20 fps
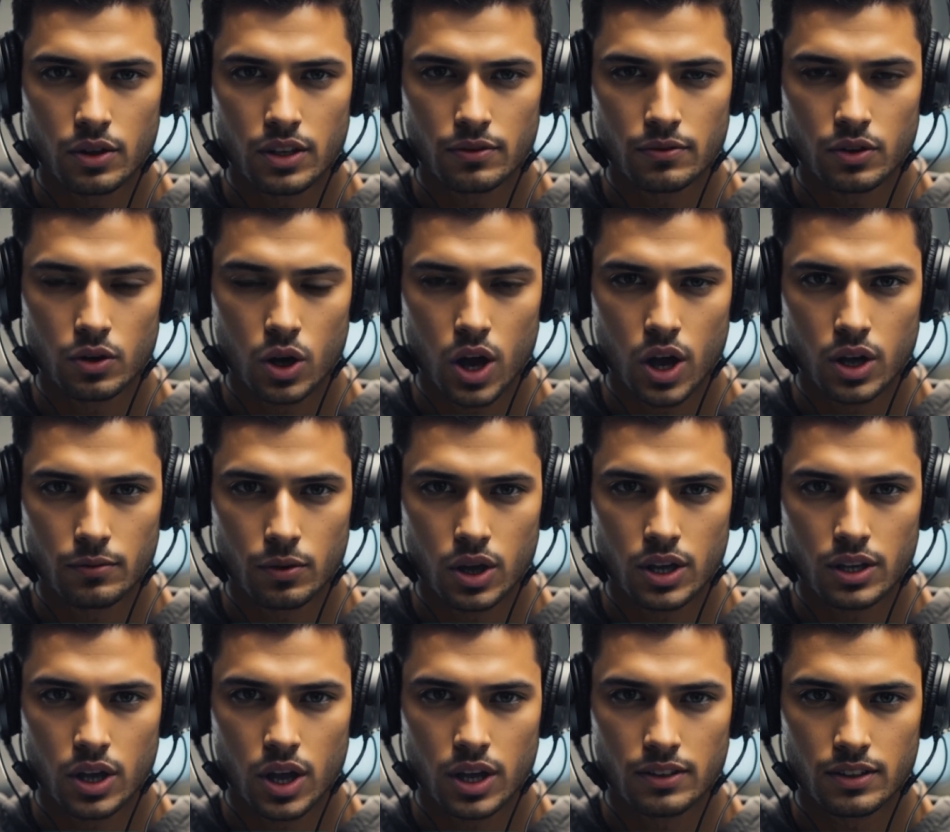If you like
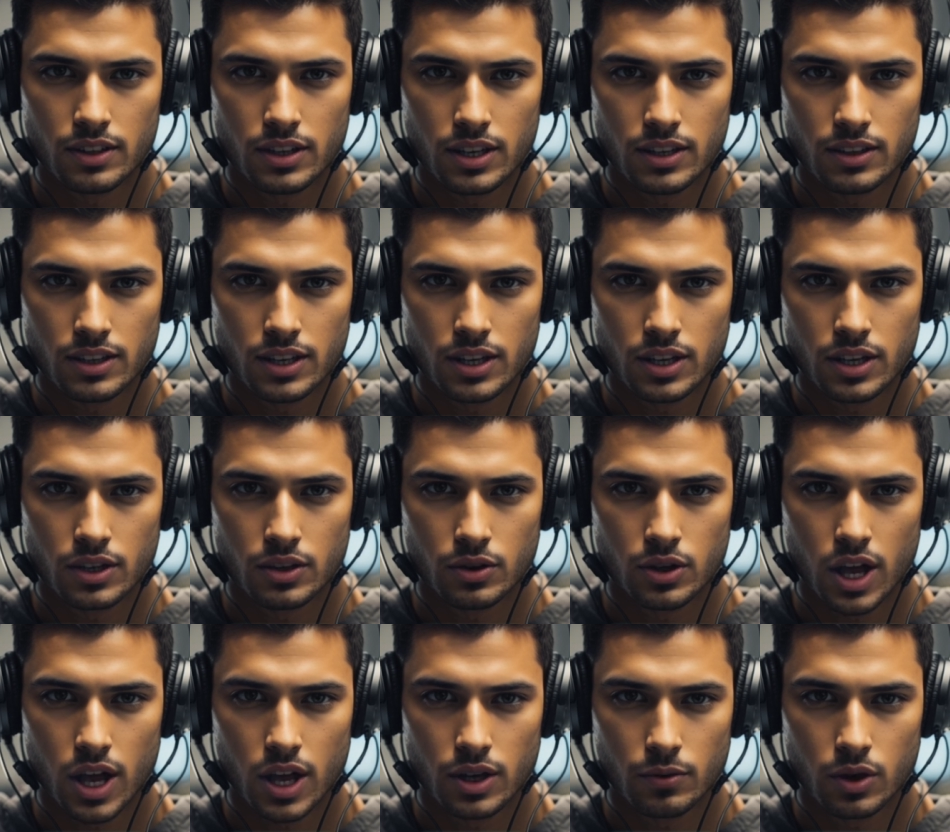my content,
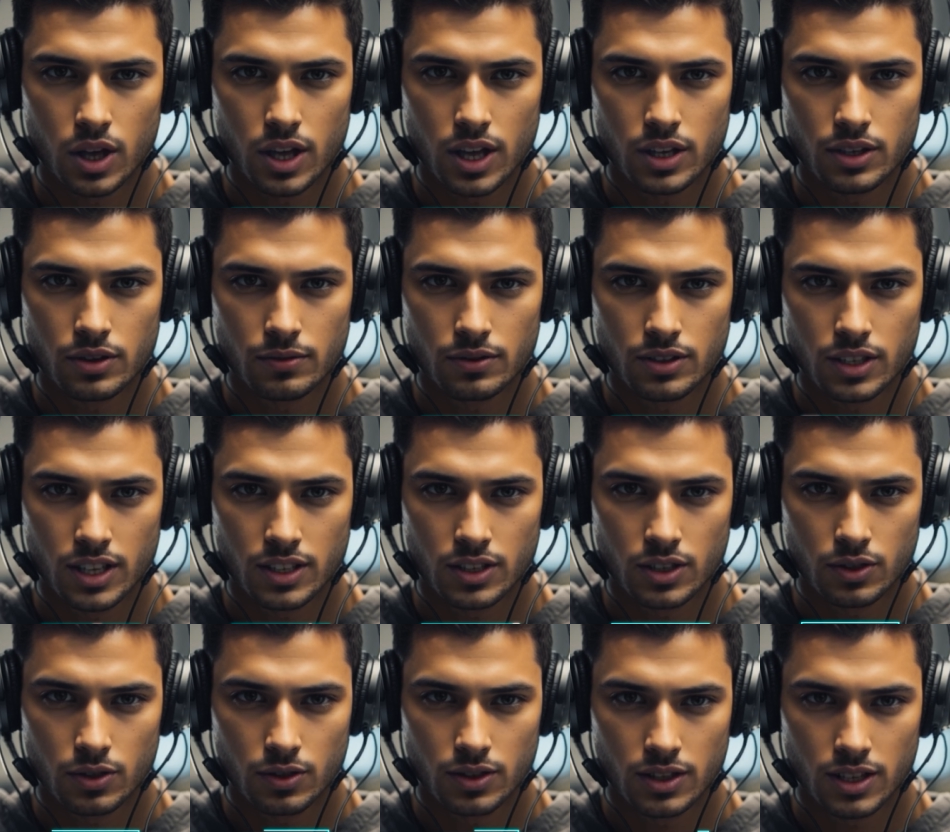check out my other
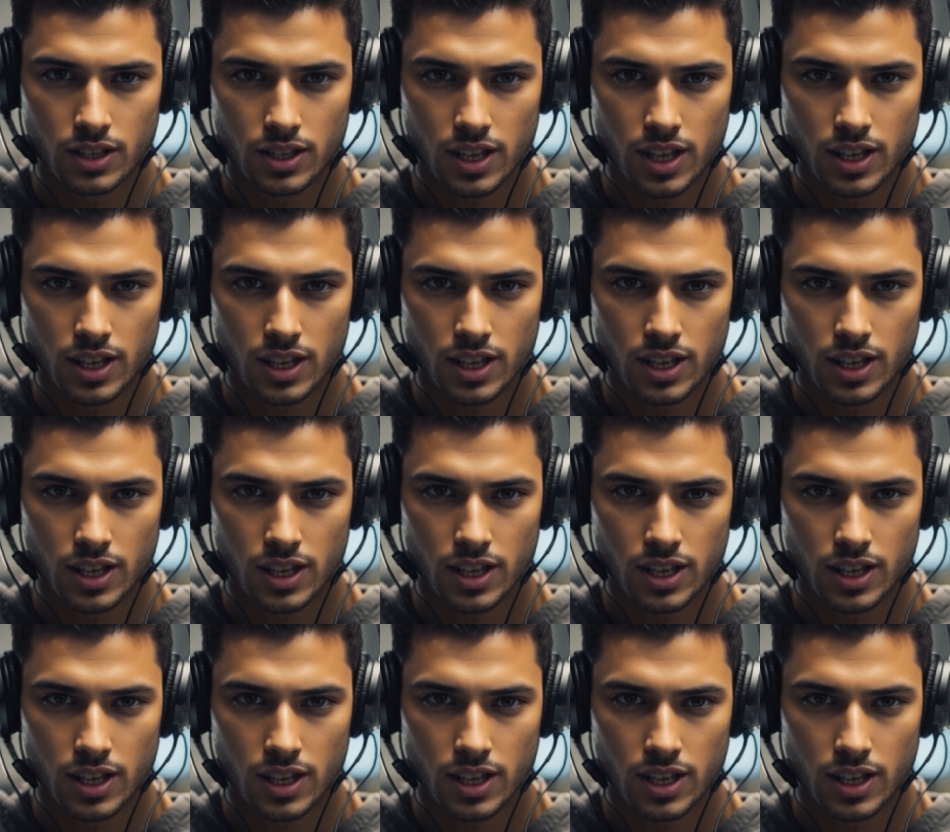videos,